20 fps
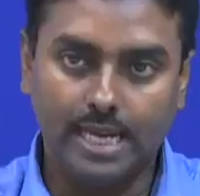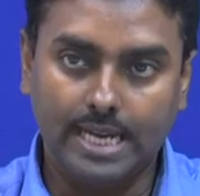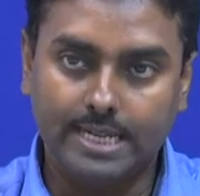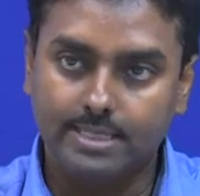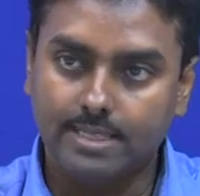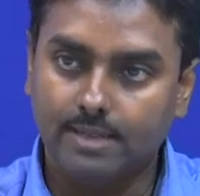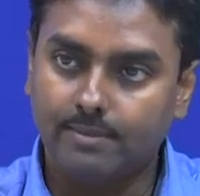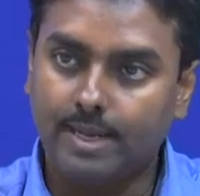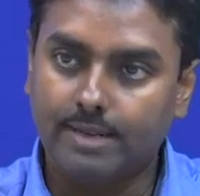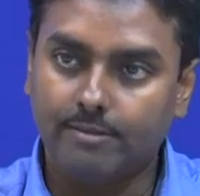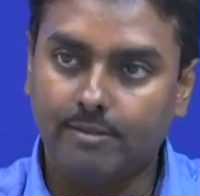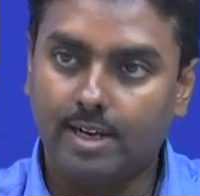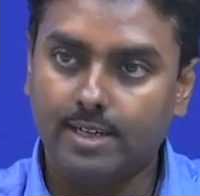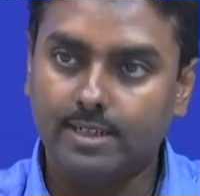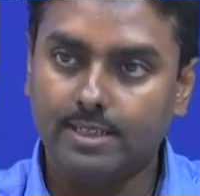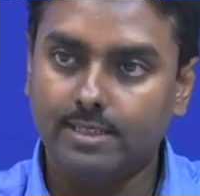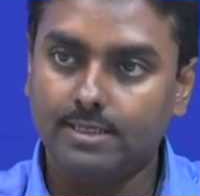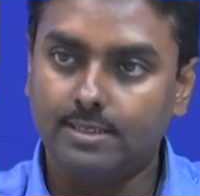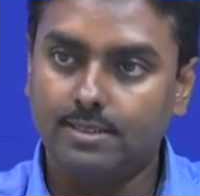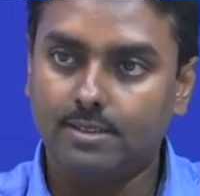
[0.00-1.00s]
get some
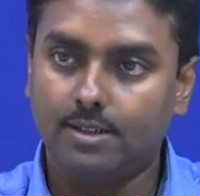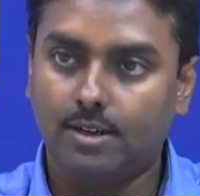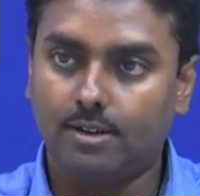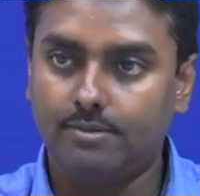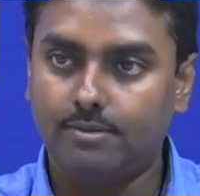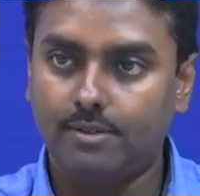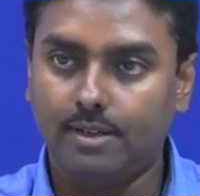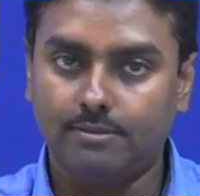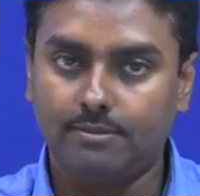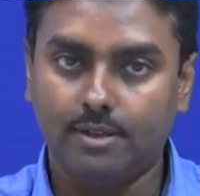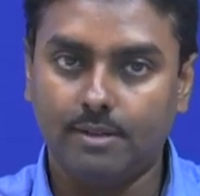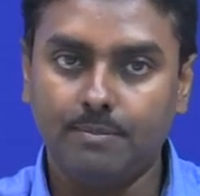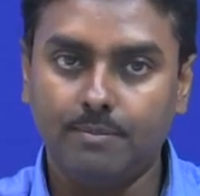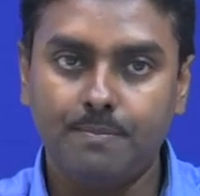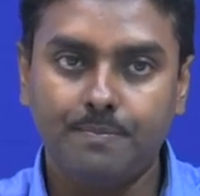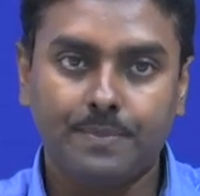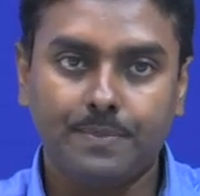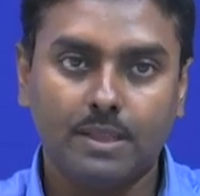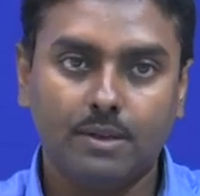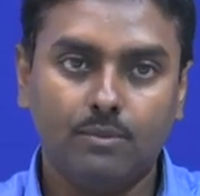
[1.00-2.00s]
advantage of FM.
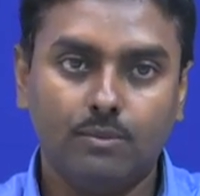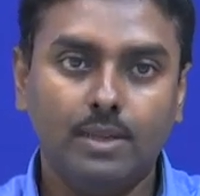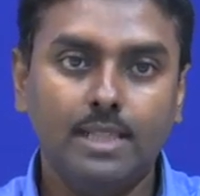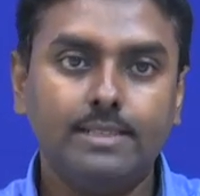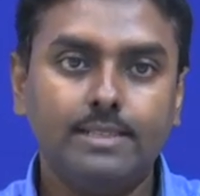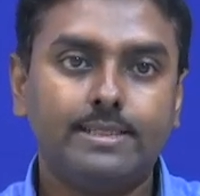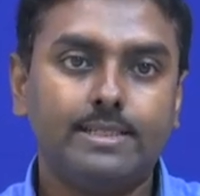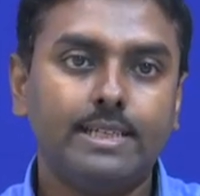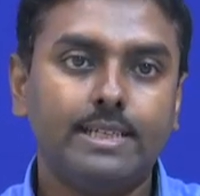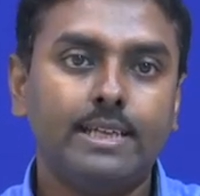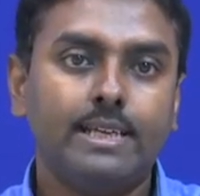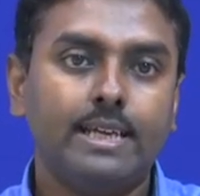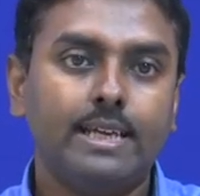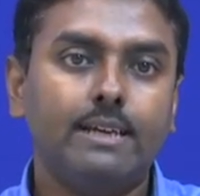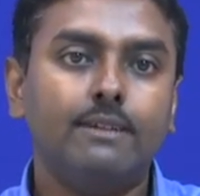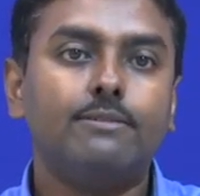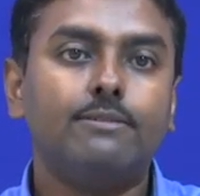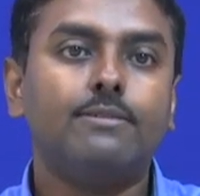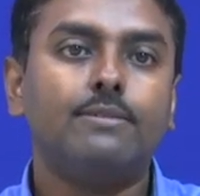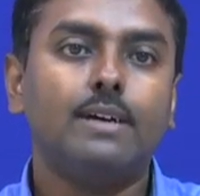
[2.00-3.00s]
We will see
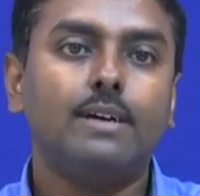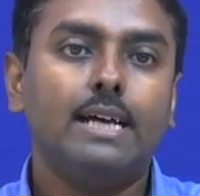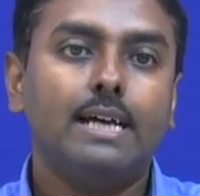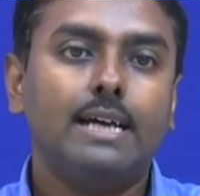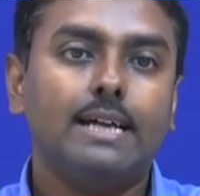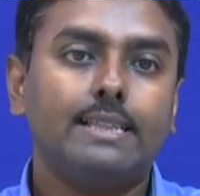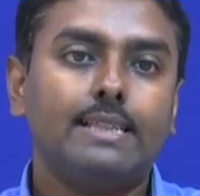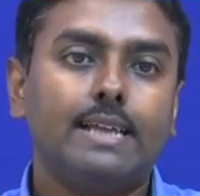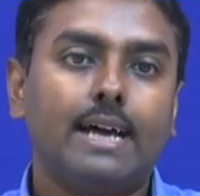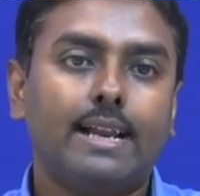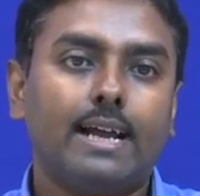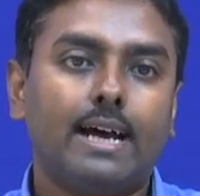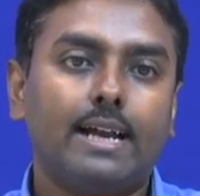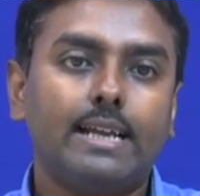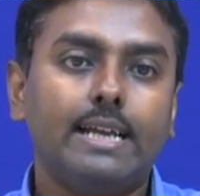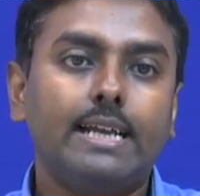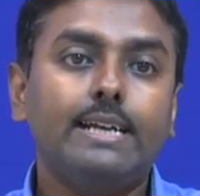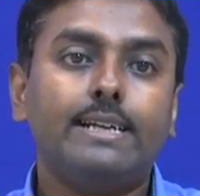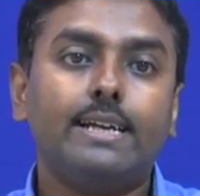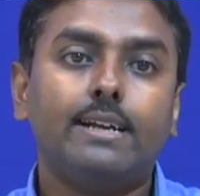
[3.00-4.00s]
if there are
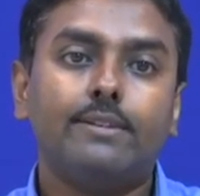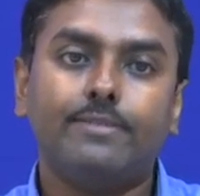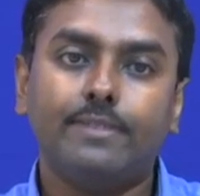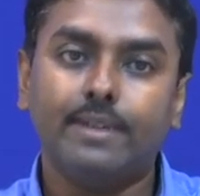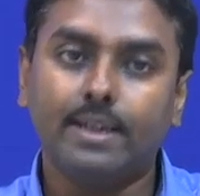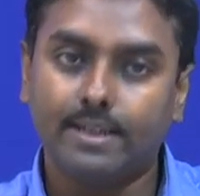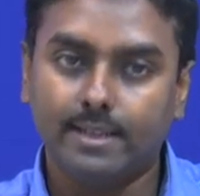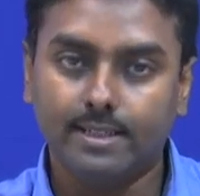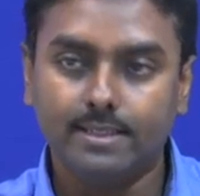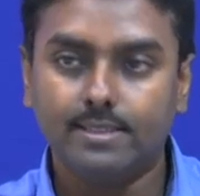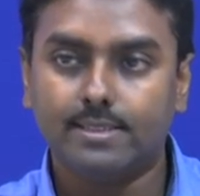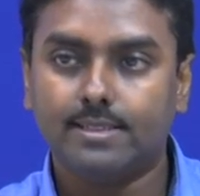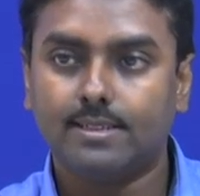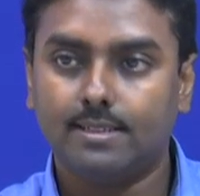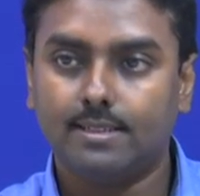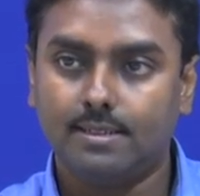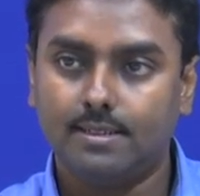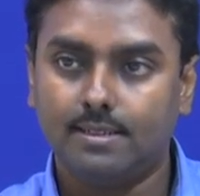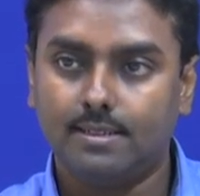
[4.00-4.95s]
interference.